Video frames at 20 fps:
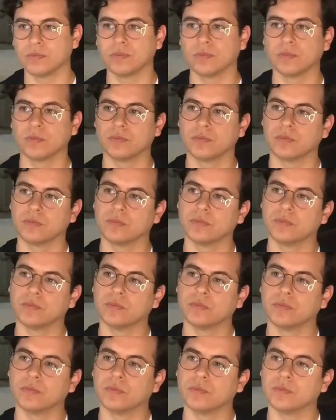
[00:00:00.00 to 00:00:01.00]

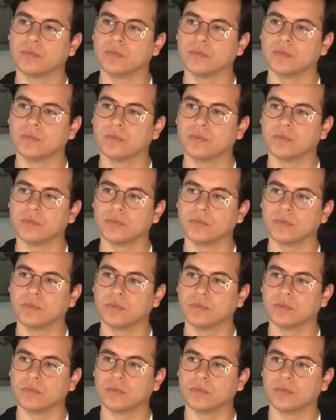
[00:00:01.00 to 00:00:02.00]

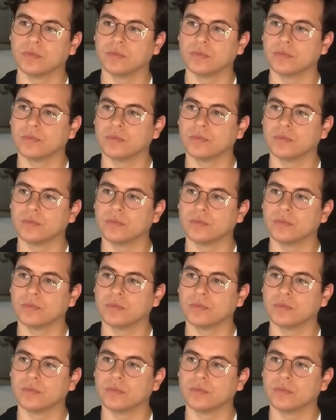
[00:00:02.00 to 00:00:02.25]
No words are spoken by the person on screen.